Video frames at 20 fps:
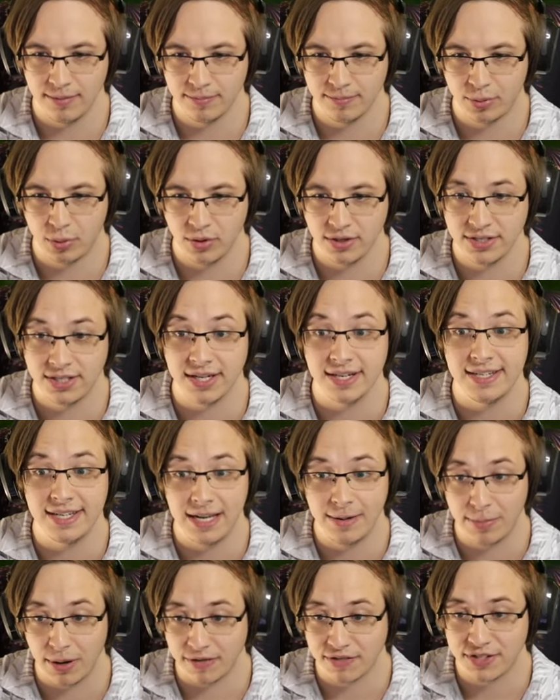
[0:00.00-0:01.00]
poison
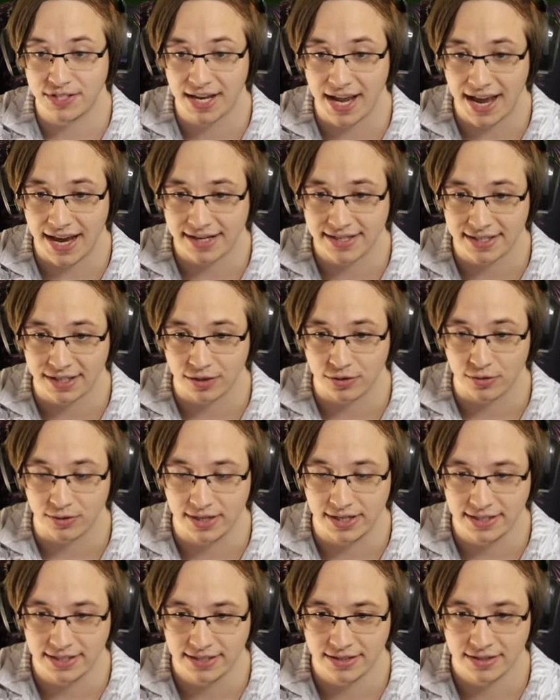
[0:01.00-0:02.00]
debuff stacks
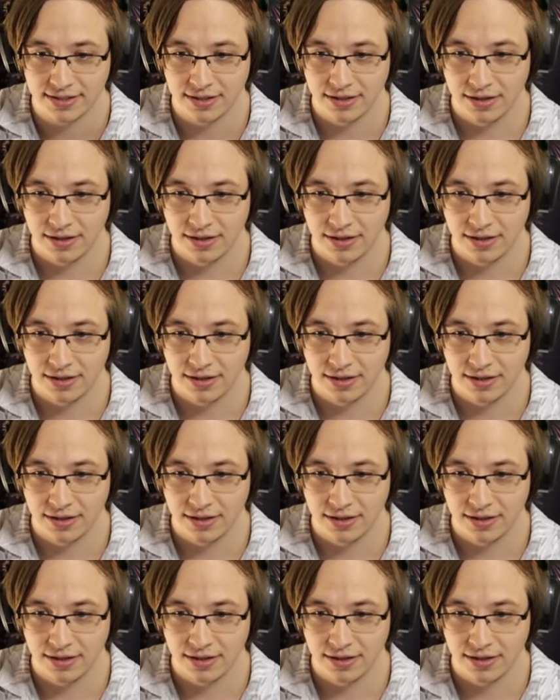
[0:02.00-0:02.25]
increase.